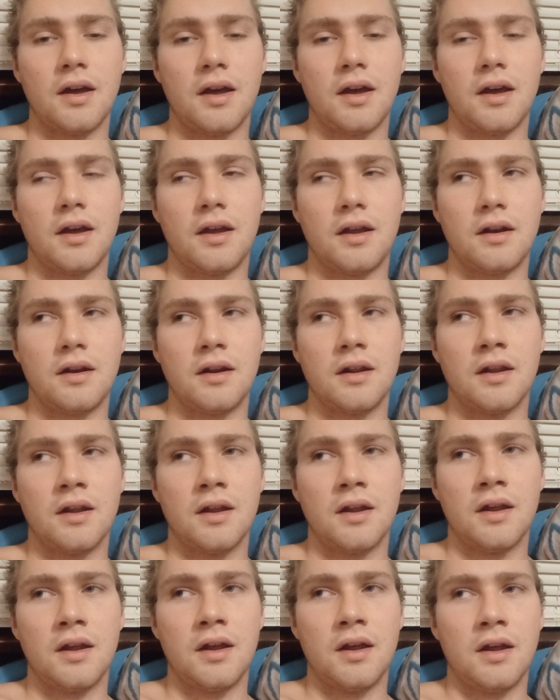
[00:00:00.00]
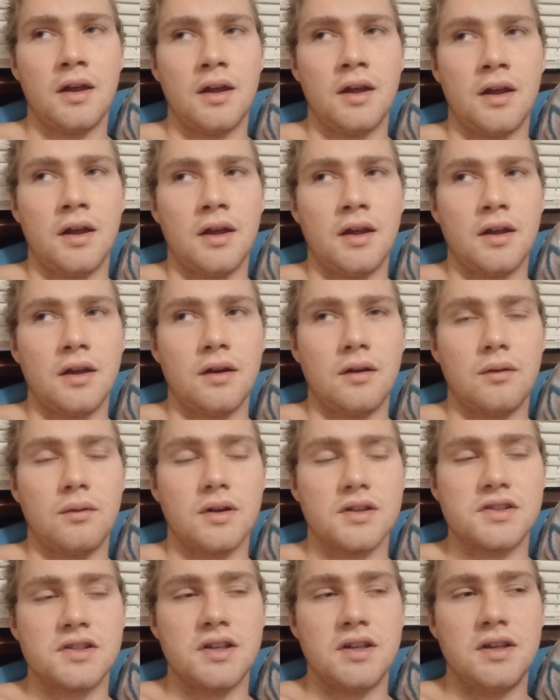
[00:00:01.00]
And
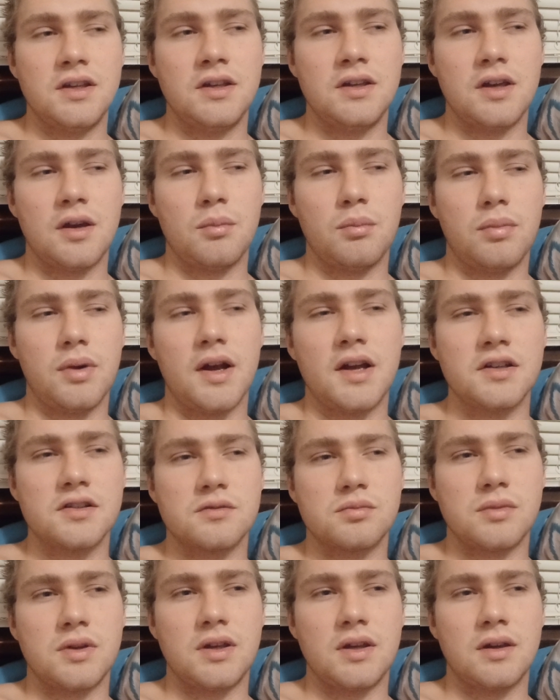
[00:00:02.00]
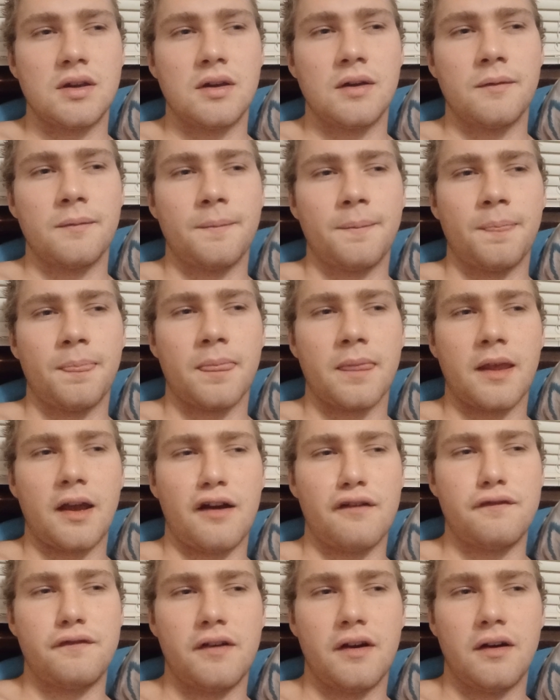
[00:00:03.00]
once he embraced me, I
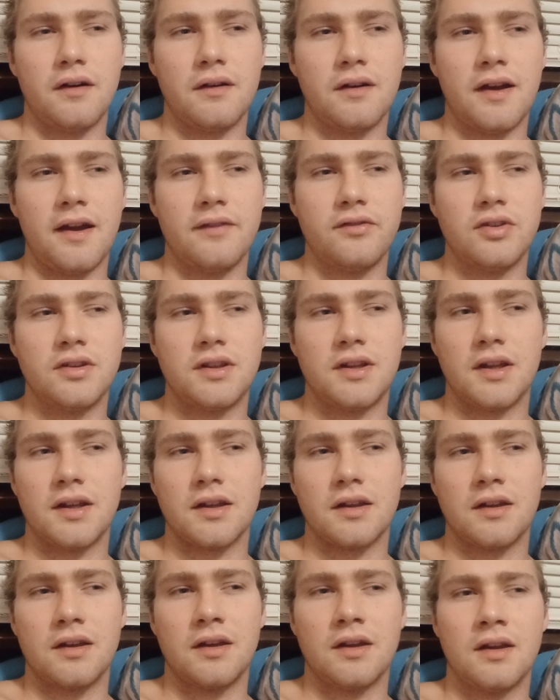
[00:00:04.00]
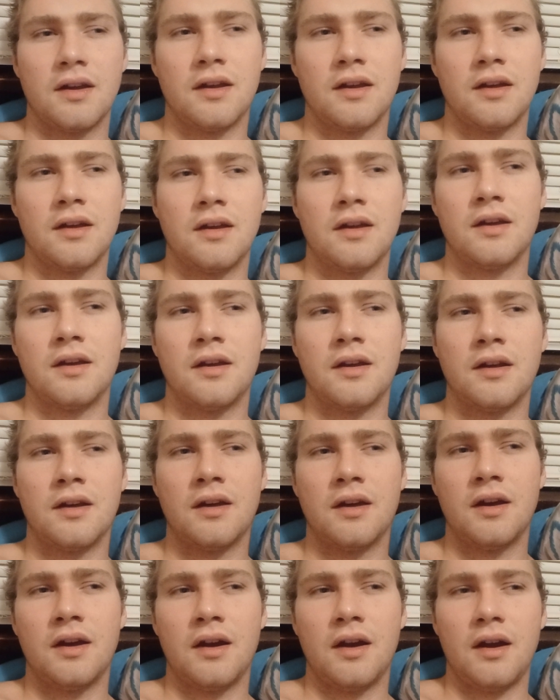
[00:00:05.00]
felt everything.
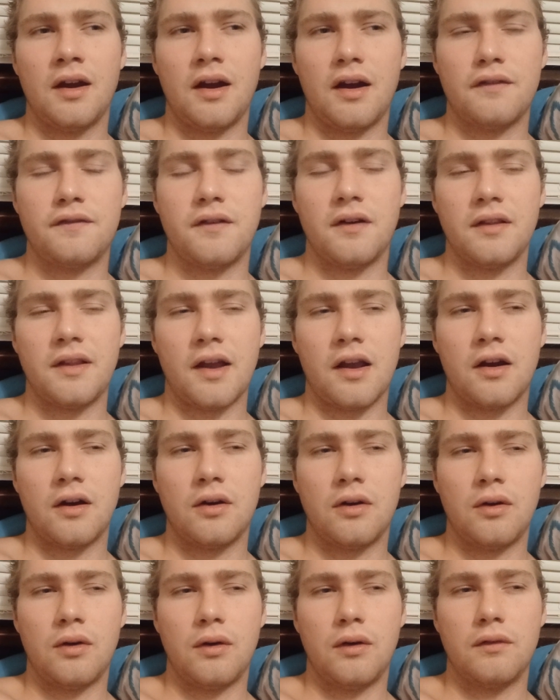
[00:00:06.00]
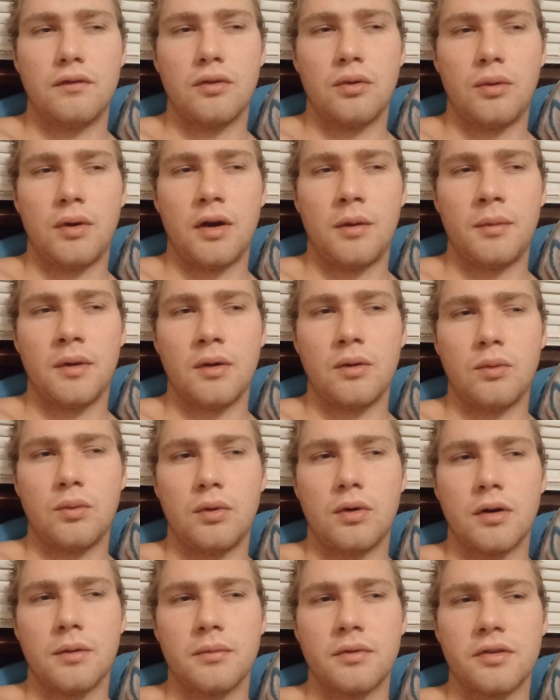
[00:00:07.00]
I felt like an overwhelming
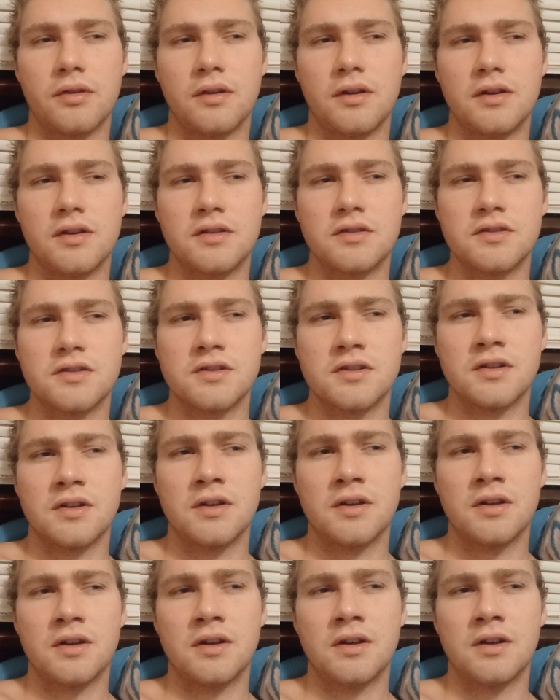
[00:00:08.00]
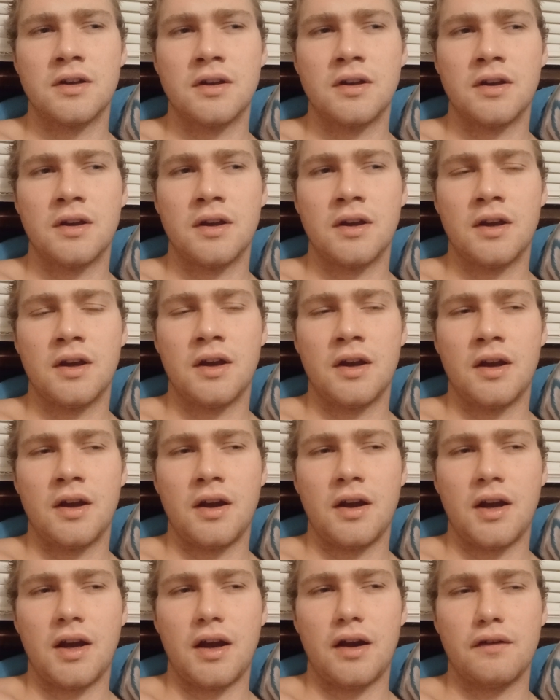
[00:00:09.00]
warmthness.
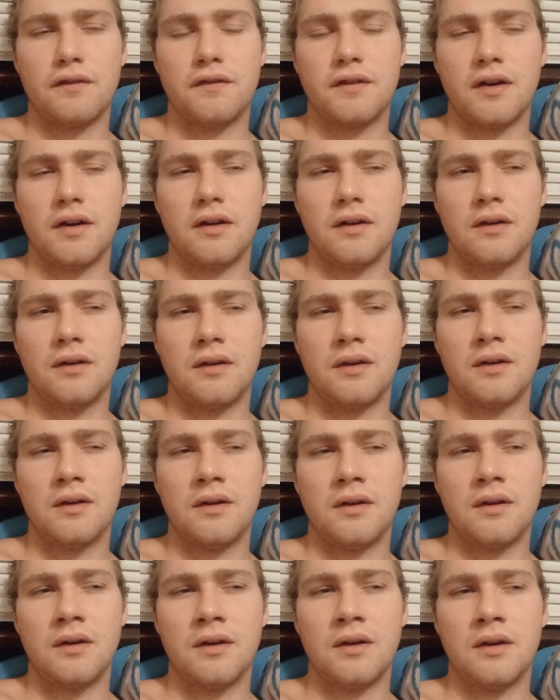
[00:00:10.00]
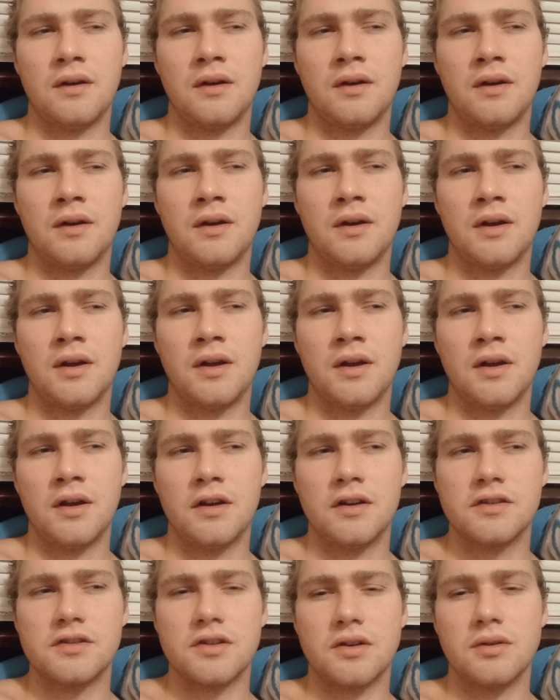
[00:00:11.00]
I felt
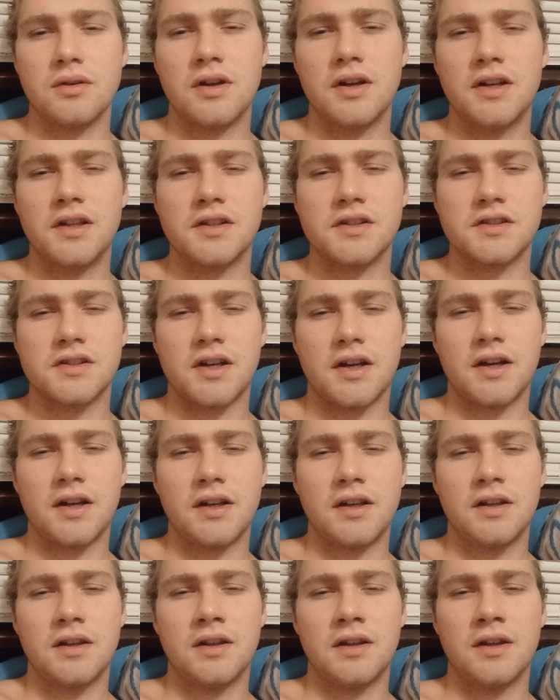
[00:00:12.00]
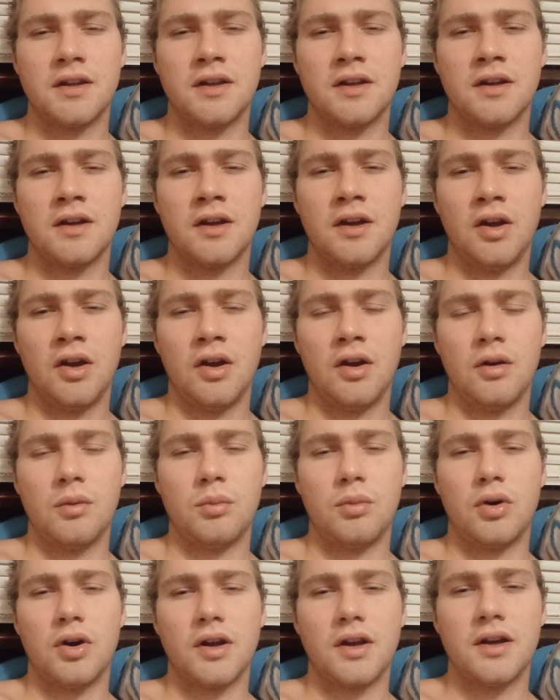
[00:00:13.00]
so good inside,
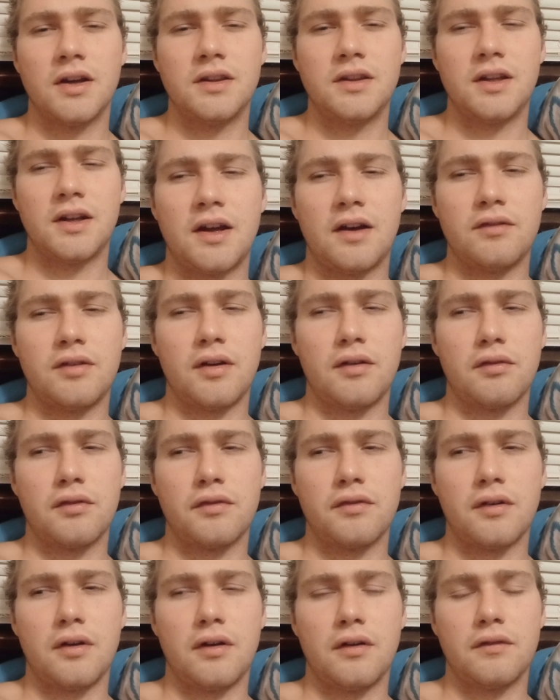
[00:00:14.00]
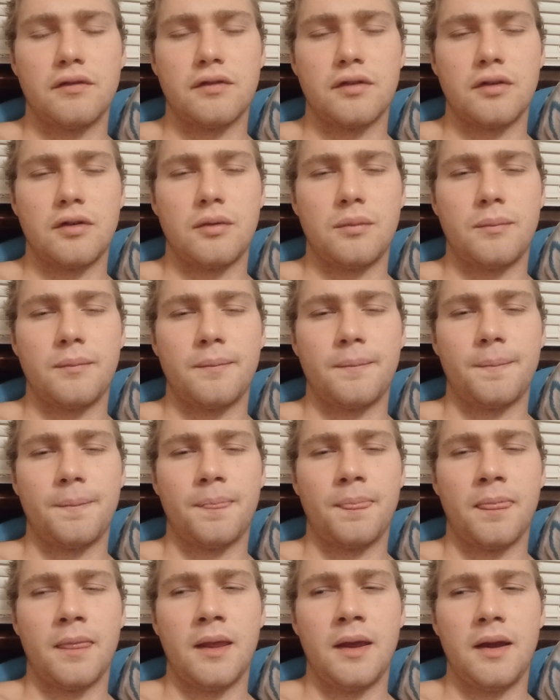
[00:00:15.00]
more good I've ever felt from
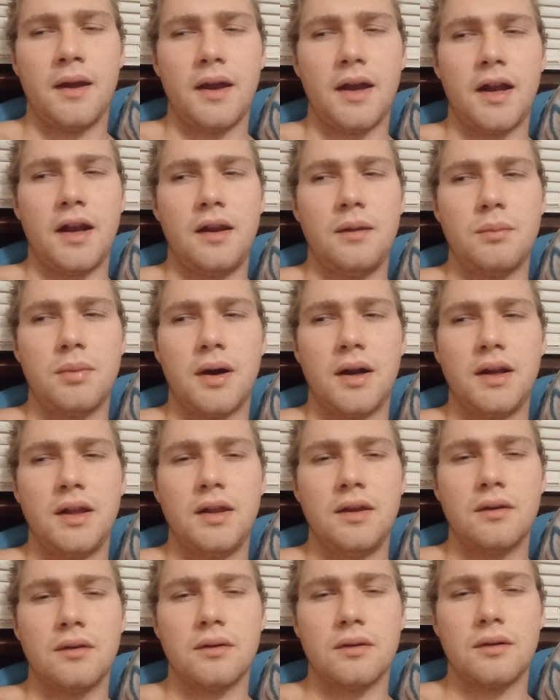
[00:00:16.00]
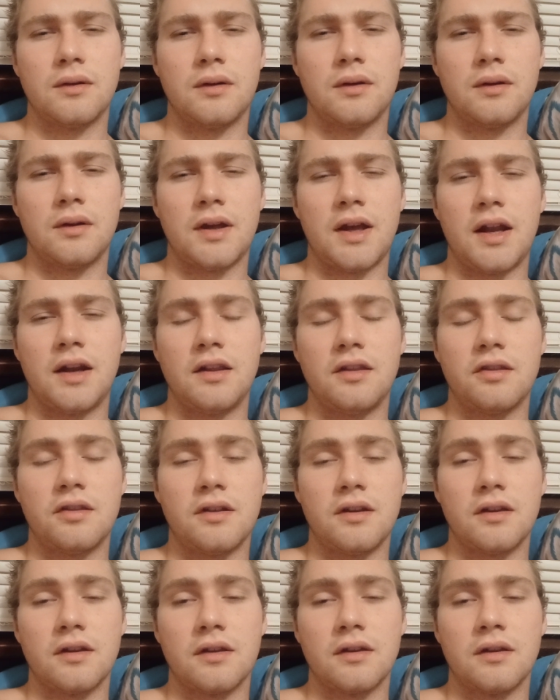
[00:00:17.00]
anybody or
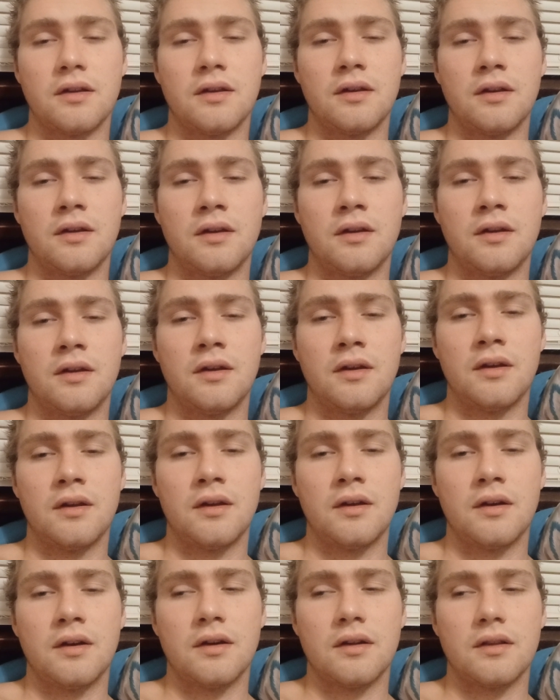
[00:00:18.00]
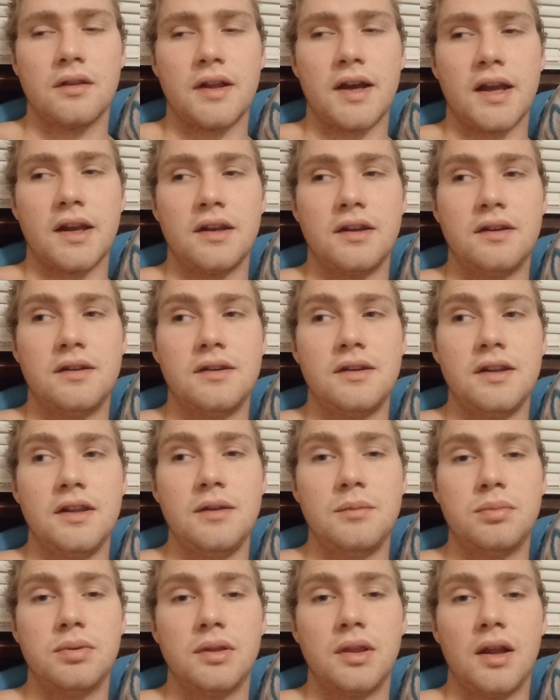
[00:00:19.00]
anything. Like
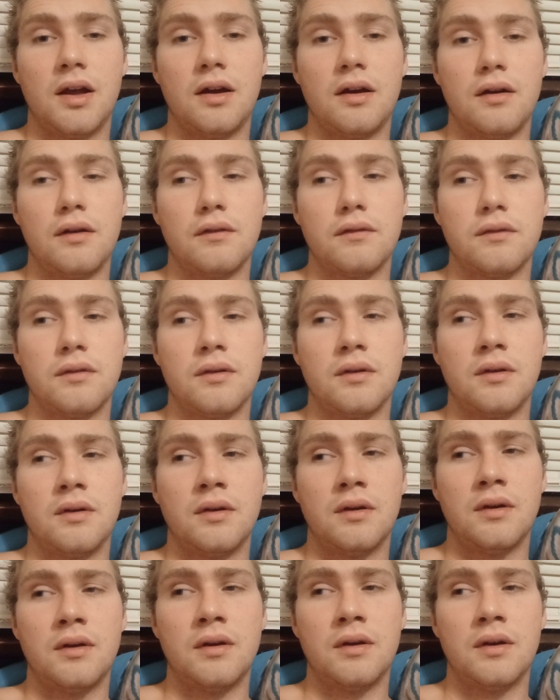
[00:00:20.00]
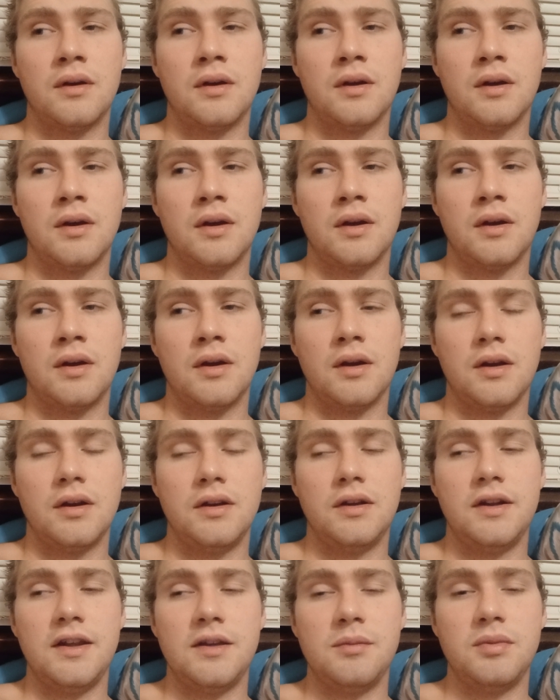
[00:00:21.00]
deep love,
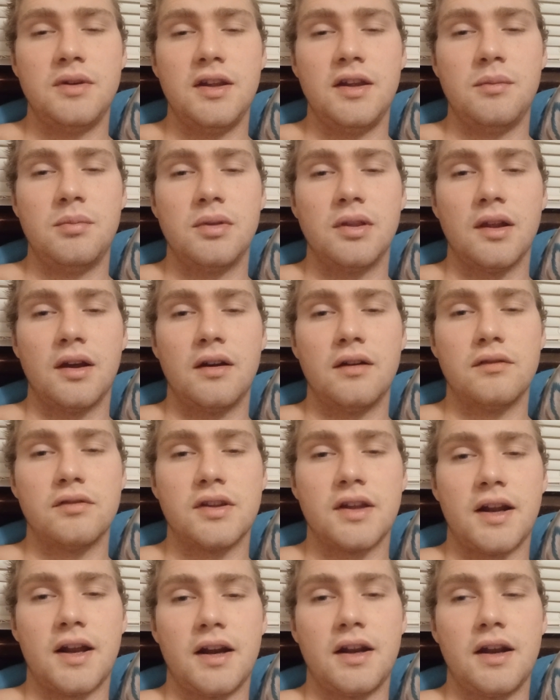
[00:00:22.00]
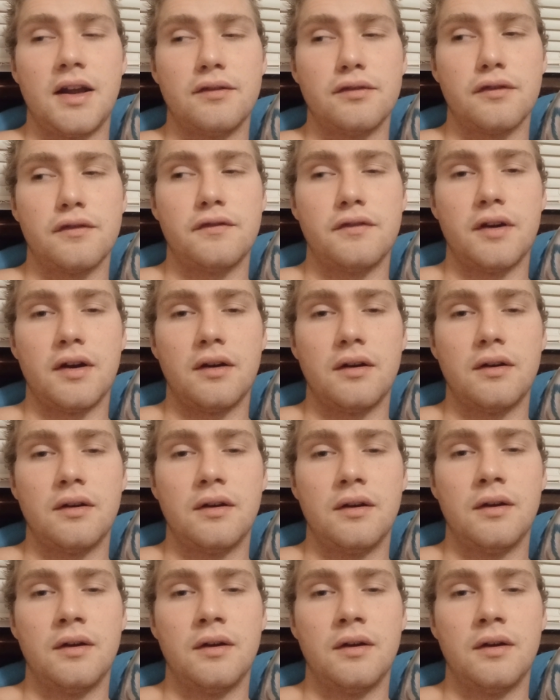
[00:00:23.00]
deep love that I never felt.